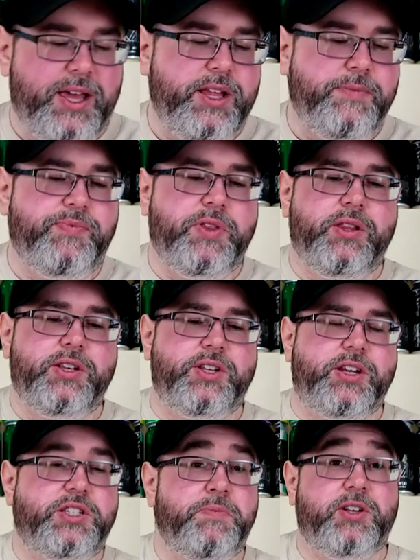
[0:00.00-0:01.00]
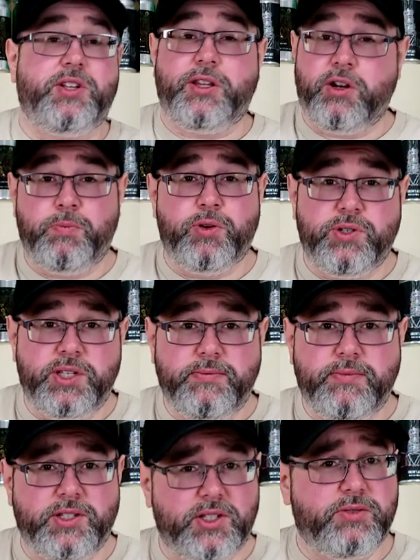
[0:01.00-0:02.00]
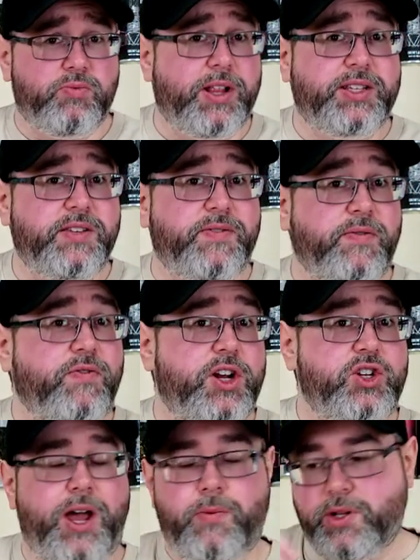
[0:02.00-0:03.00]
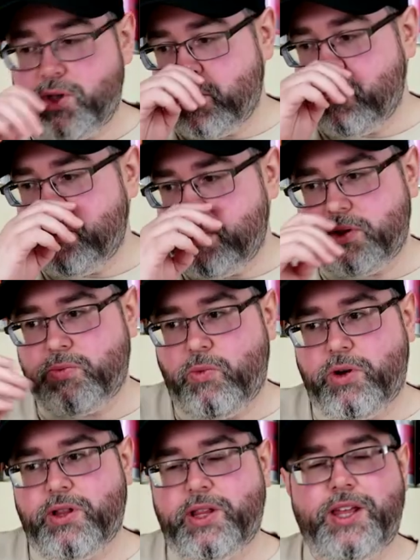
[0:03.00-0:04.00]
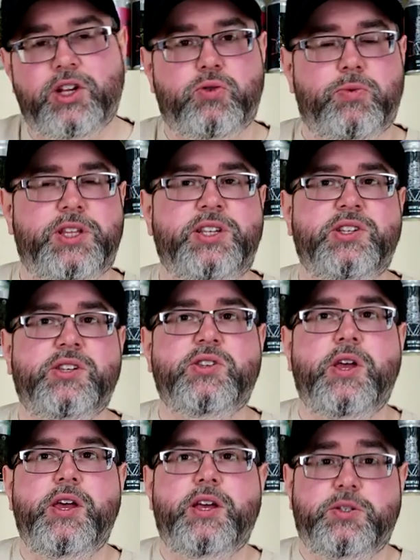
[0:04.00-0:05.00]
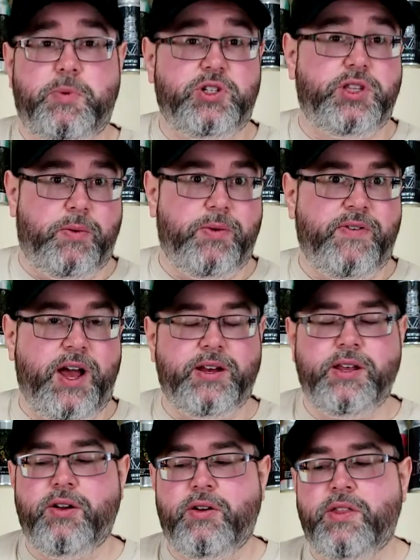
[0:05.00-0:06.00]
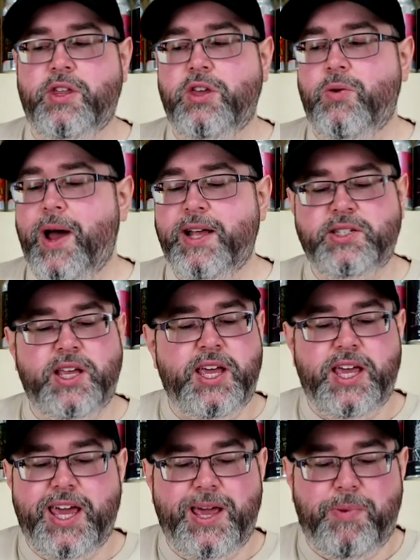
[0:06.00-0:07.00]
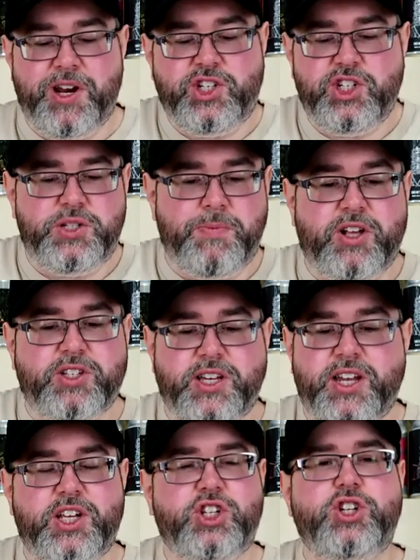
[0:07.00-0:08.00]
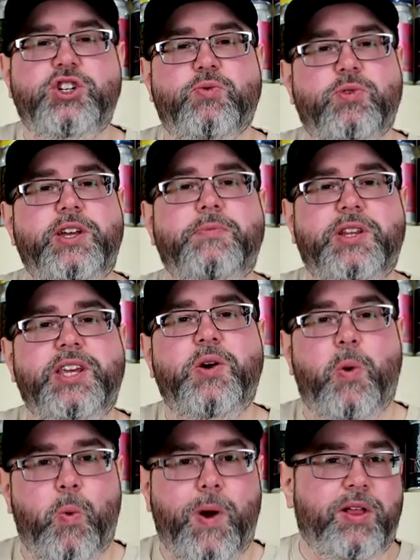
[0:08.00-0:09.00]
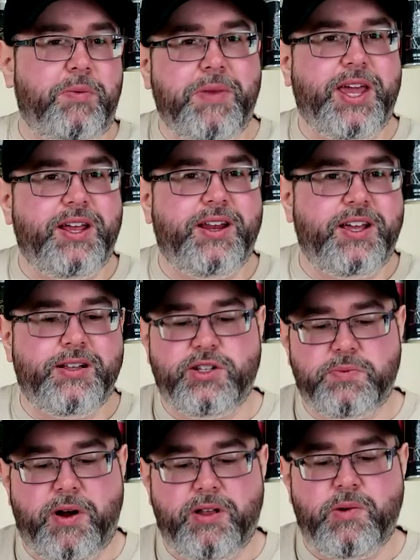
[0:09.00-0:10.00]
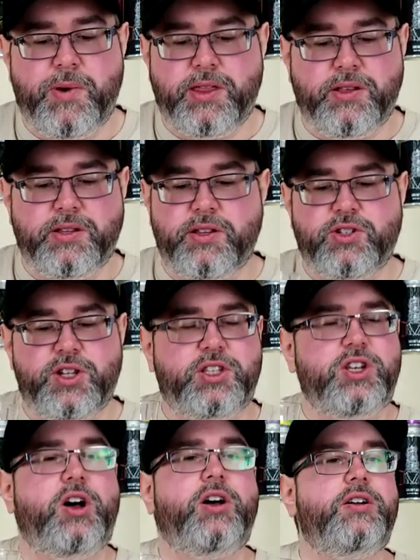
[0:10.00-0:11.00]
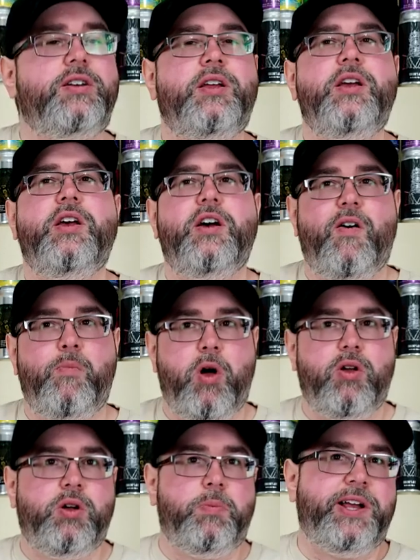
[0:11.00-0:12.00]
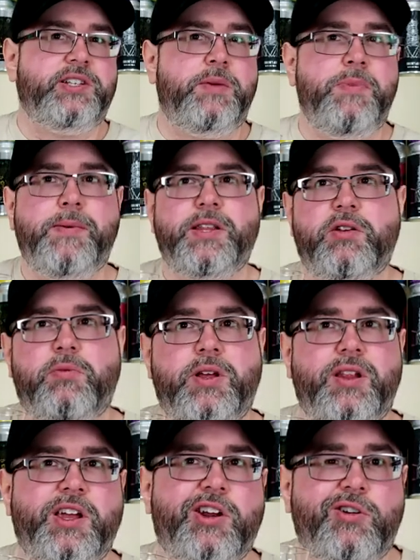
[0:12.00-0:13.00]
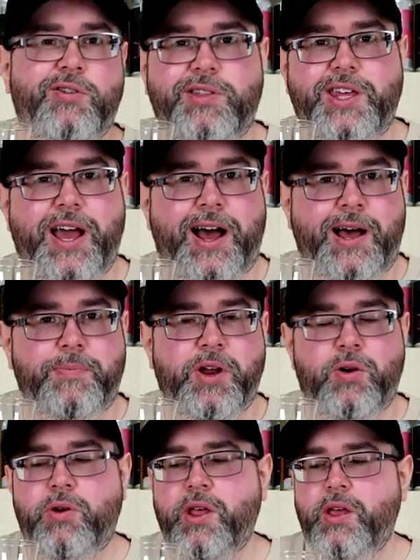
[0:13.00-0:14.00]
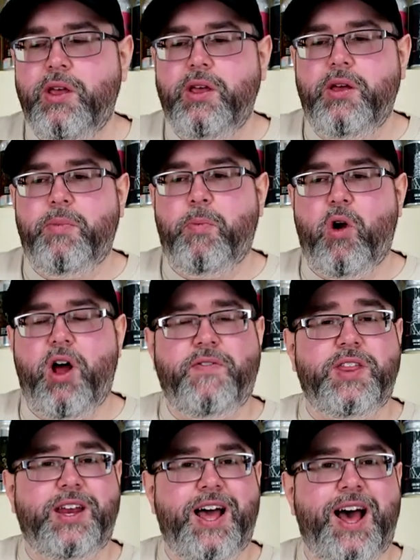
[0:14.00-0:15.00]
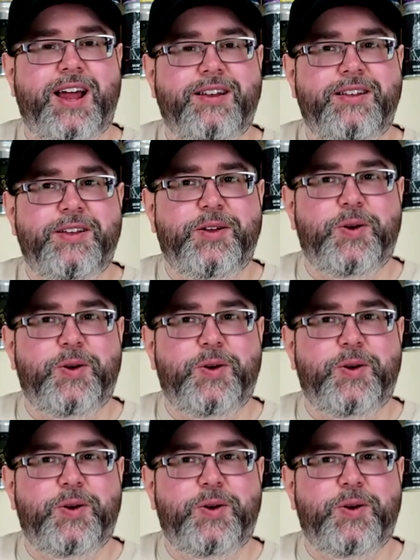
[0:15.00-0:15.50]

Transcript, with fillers: it, listen, it smells a little boozy. This is relatively fresh, I would assume. It's one of the latest releases, especially that we've gotten here in the US. But it just smells like an extremely well made English barley wine. Like there's a ton of malt complexity, maybe a little bit like an earthy hop note. But more often than not,